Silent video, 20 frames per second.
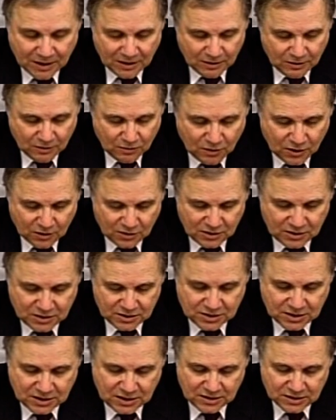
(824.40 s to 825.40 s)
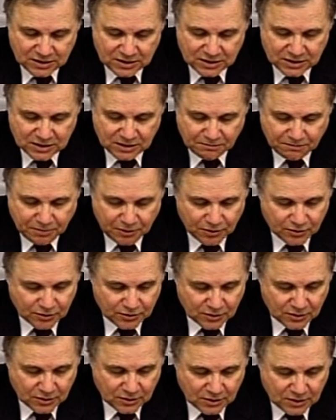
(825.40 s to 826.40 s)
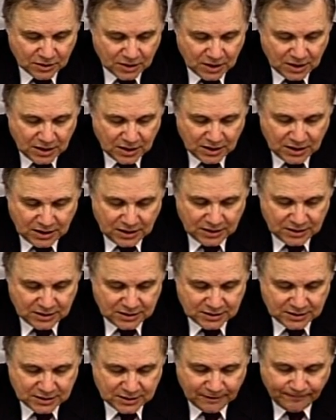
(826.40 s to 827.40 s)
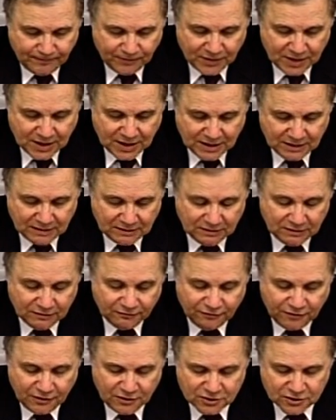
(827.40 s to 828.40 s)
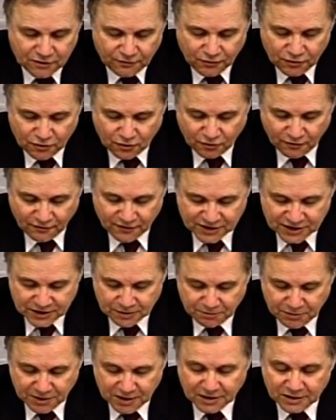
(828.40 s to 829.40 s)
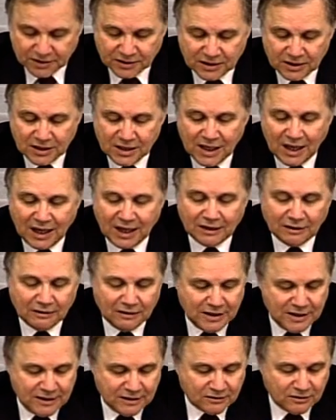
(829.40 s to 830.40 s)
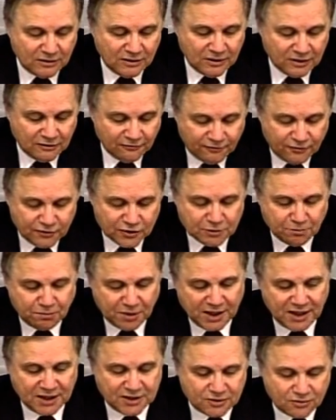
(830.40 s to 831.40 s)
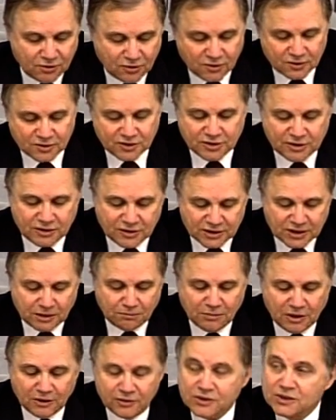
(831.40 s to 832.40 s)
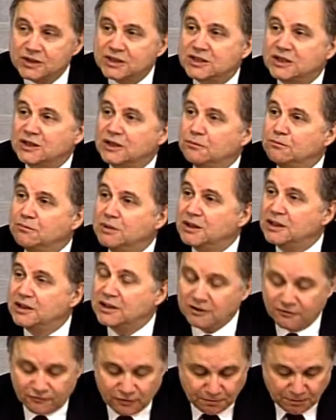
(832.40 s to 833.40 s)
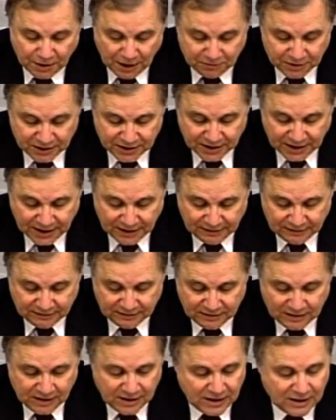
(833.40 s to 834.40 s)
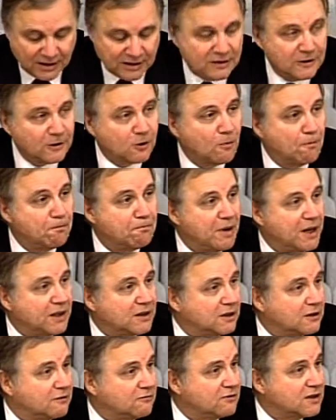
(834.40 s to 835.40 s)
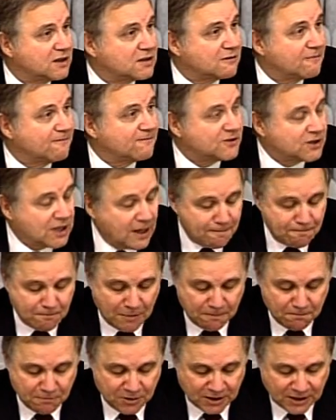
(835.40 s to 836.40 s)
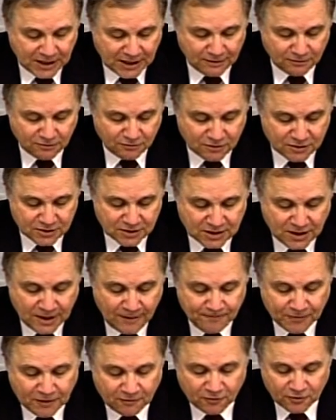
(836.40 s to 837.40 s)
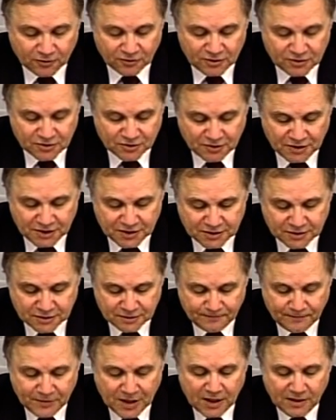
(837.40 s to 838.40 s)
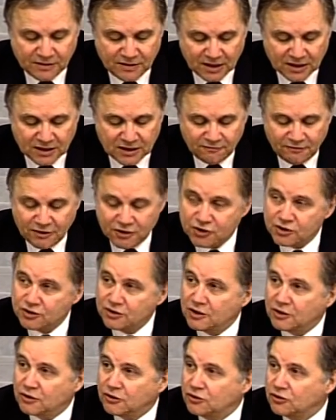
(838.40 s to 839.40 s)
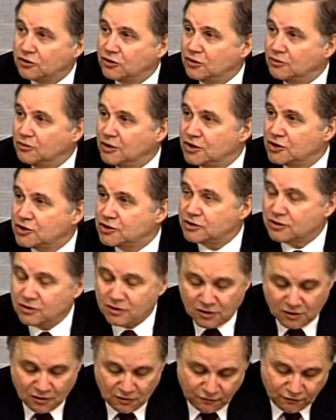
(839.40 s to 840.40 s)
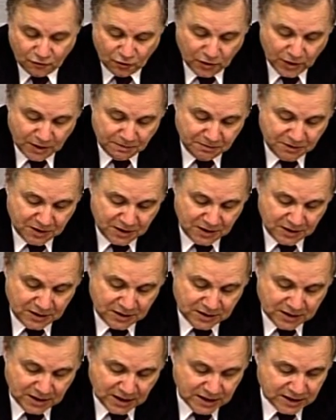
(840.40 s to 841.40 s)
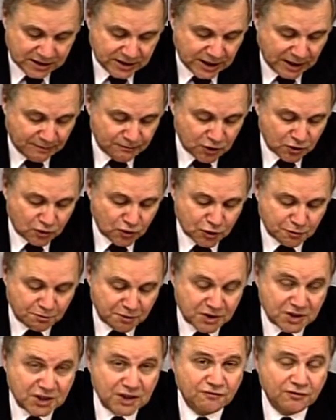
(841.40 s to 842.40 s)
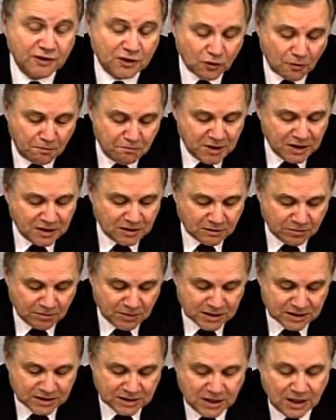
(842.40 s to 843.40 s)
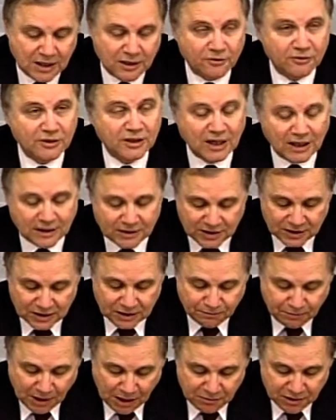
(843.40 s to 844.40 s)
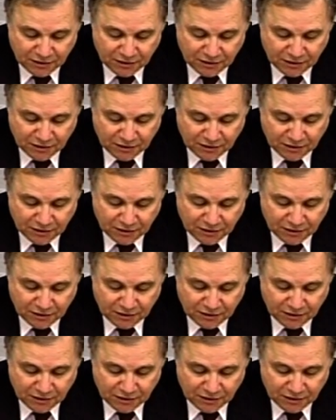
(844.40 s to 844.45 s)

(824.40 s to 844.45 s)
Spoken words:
what is important is that the fears of euro reversibility are linked in the first place to concerns about the sustainability of the public debt and the competitiveness of some member countries. For this reason, the activation and continuation of OMTs are subject to specific commitments regarding the public